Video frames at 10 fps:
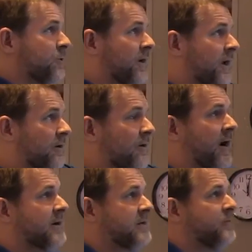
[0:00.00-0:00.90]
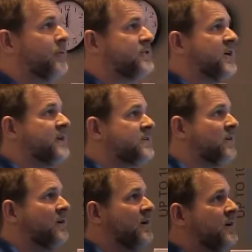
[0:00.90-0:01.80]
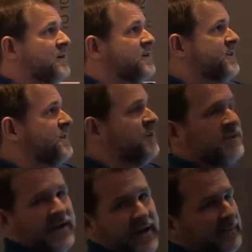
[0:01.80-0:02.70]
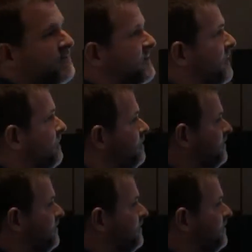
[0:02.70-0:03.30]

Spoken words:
to an interactive projector such as an Epson.